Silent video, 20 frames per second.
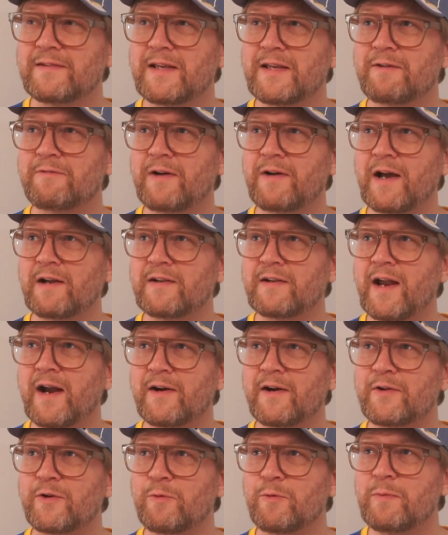if I
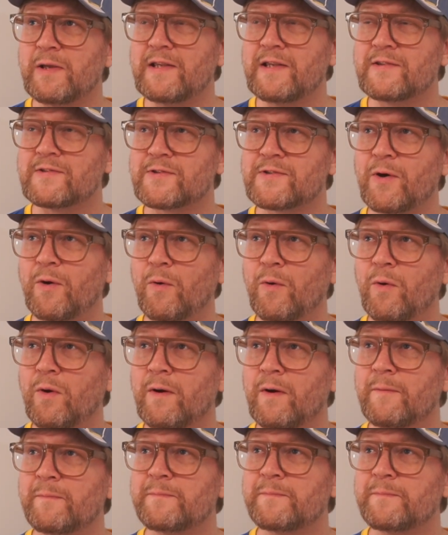dare to be so